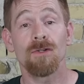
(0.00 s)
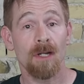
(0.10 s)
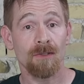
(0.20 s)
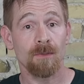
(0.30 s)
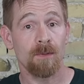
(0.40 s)
You can
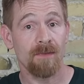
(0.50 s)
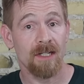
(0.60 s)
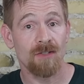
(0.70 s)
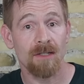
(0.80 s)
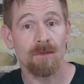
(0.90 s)
also
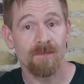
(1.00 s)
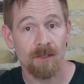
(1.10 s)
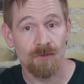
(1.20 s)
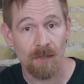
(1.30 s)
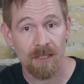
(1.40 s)
provide gentle
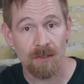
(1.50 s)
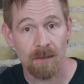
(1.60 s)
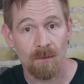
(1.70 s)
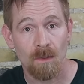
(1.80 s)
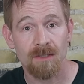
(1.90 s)

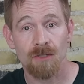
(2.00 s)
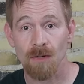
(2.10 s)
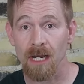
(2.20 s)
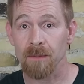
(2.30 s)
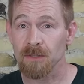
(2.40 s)
filtration once the
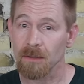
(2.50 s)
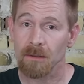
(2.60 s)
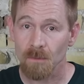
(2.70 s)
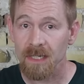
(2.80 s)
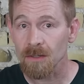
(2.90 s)
triops are
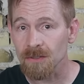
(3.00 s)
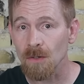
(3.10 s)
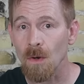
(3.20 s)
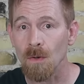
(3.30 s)
a week or so